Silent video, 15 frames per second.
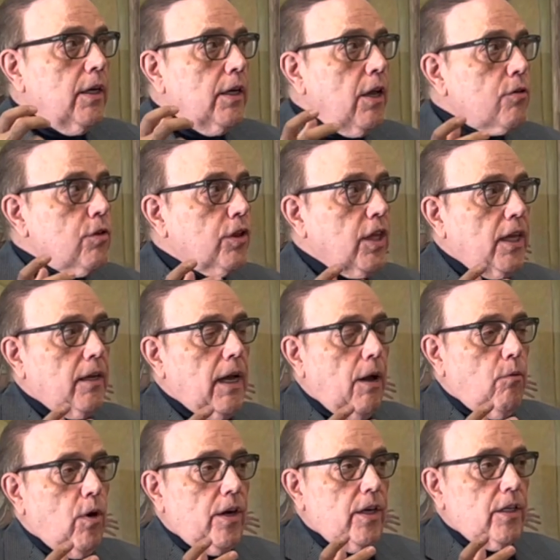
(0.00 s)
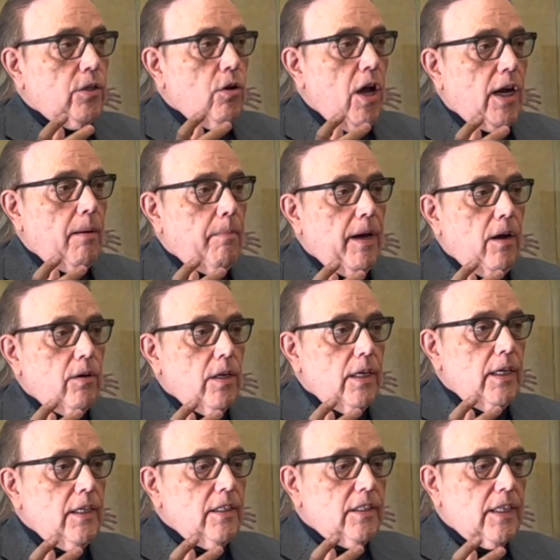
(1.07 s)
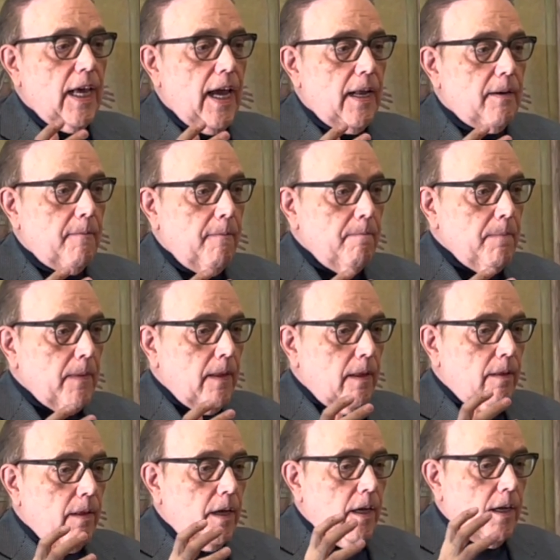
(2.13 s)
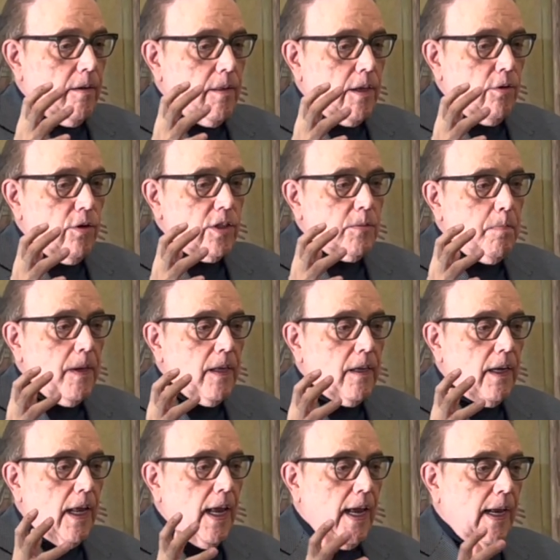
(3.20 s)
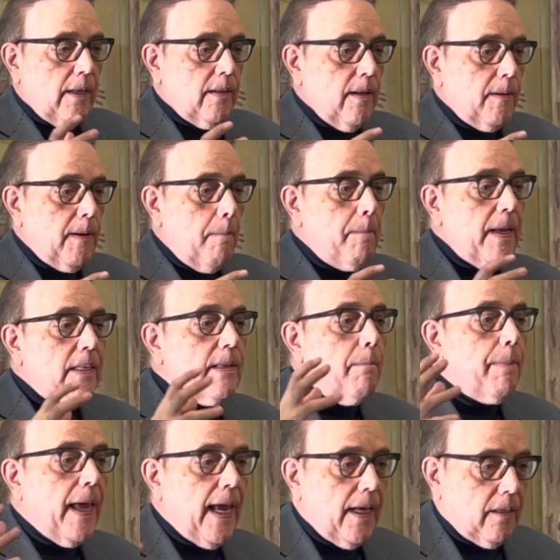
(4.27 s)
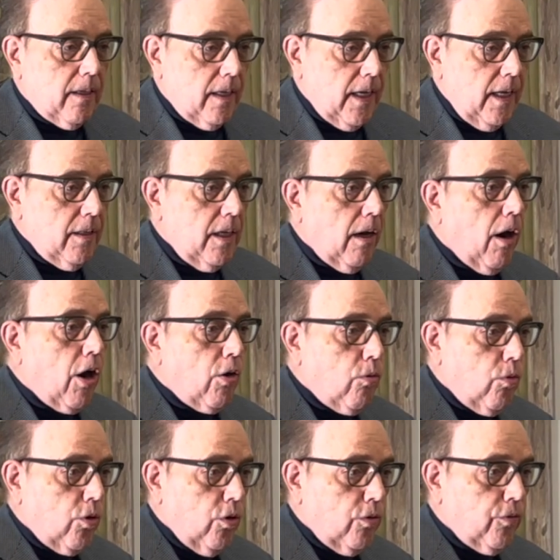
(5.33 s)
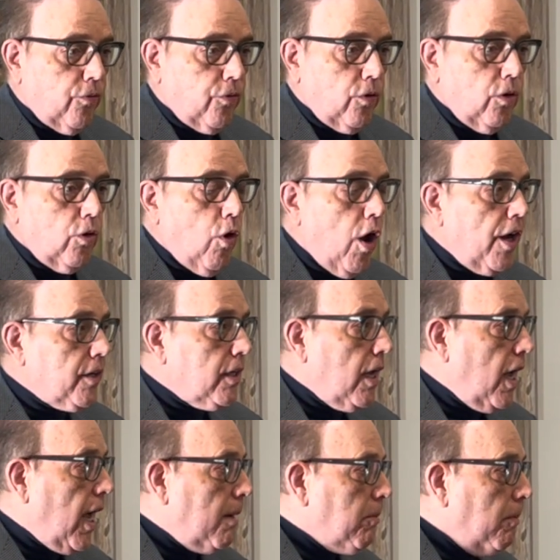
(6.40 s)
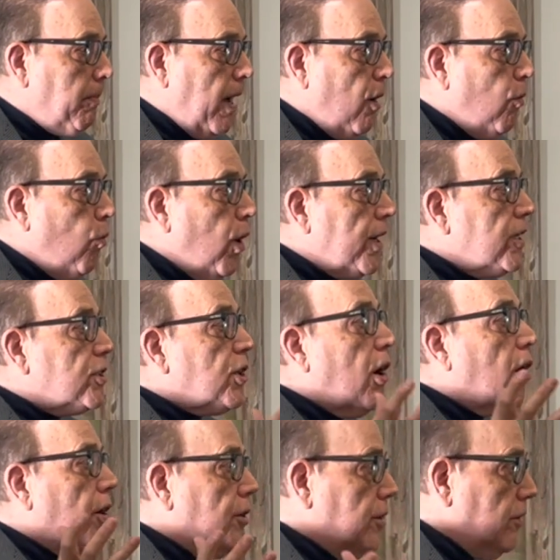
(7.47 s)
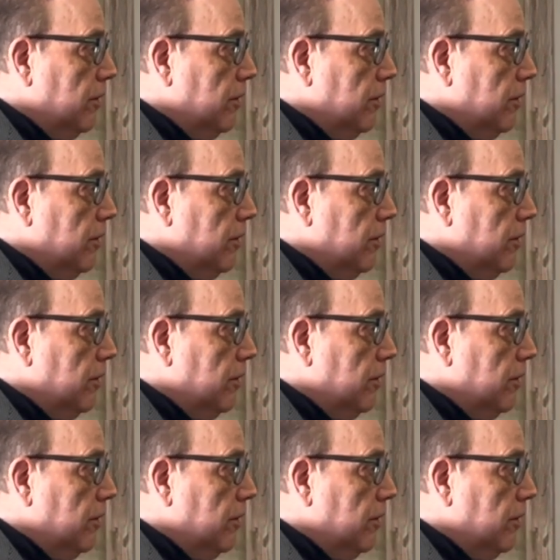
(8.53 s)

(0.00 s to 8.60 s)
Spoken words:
another thing I wanted to talk about is that there has been a big debate in the art world for a long time about what is art.